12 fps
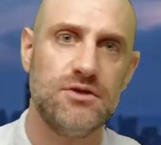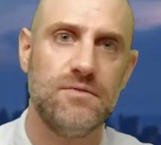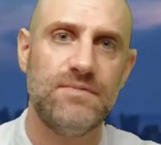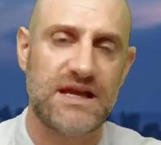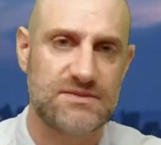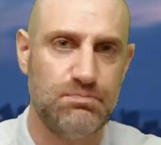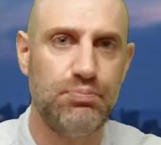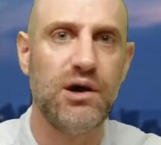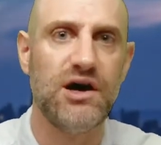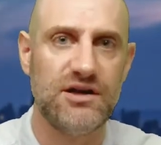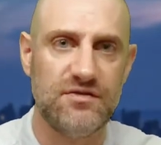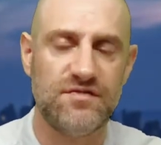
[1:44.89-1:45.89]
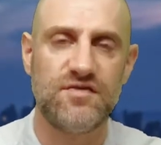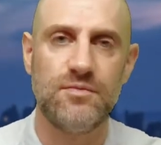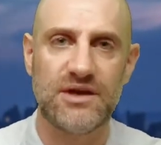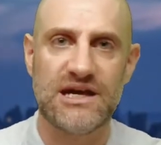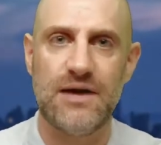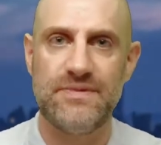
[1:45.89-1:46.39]
That's Bud from
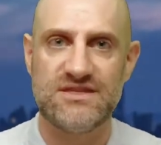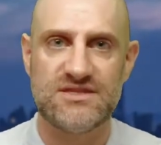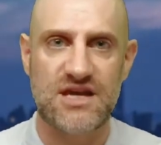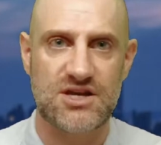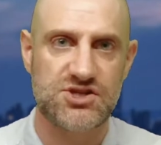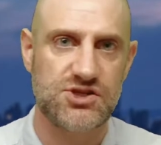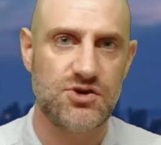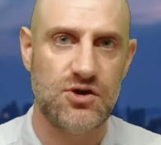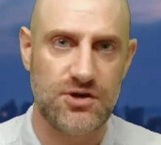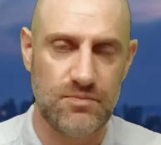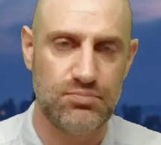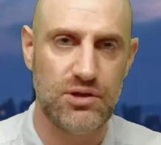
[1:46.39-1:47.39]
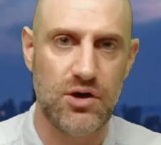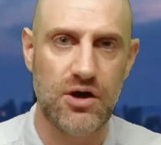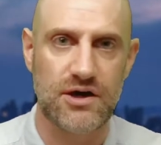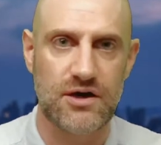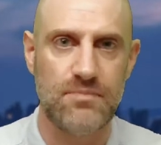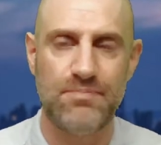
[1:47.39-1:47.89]
a comment section on a
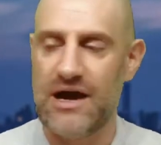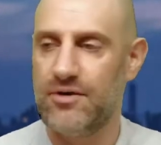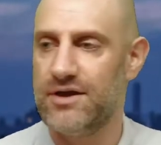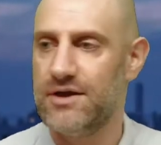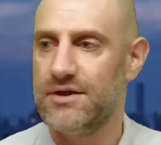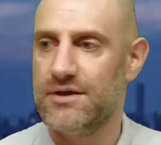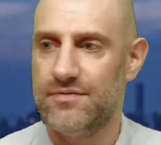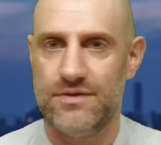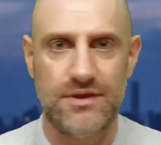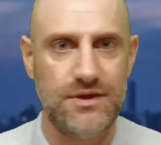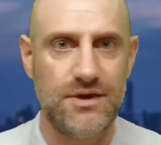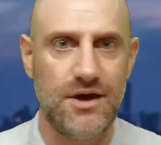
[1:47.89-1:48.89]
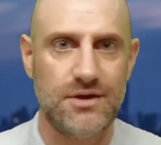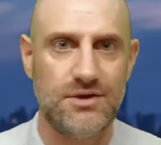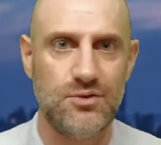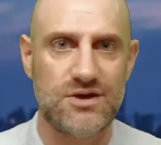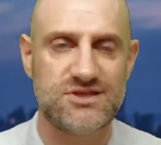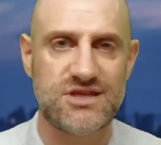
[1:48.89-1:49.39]
blog about the
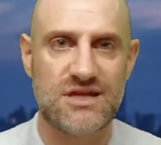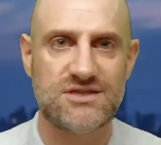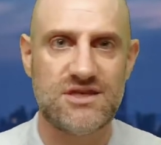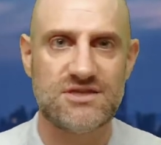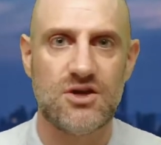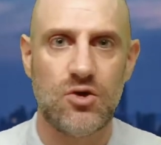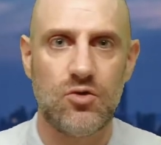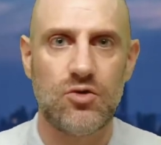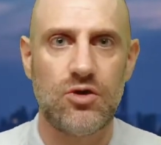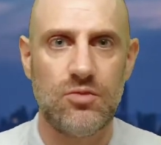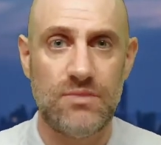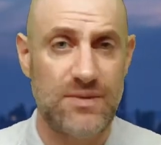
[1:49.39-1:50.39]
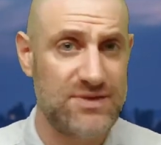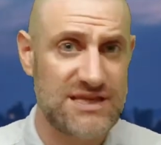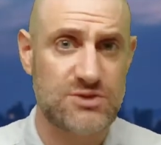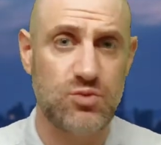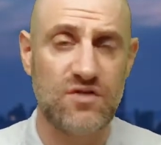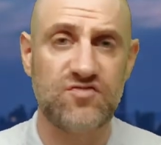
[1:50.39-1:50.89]
U.S. Census, or maybe
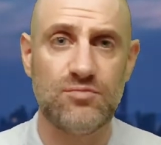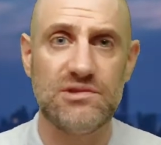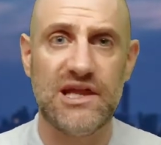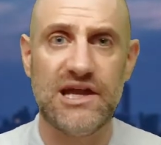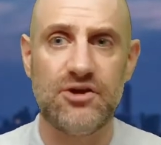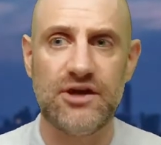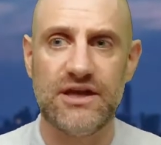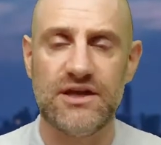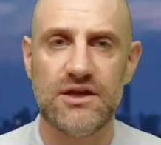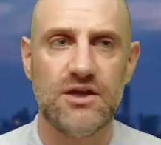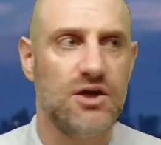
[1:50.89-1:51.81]
this one from Larry.